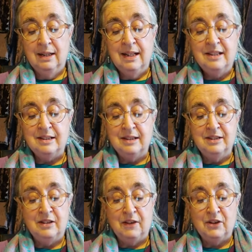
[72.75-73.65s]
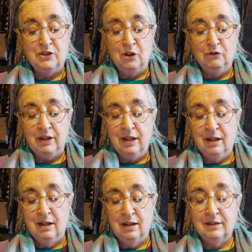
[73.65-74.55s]
Listen to the sovereign
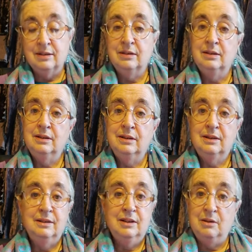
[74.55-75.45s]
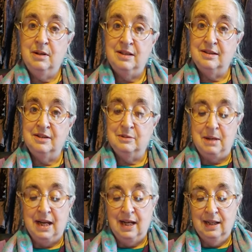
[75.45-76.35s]
heart. Don't listen to
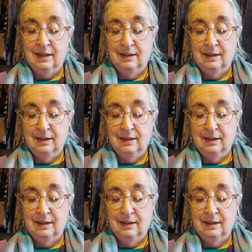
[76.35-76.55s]
me.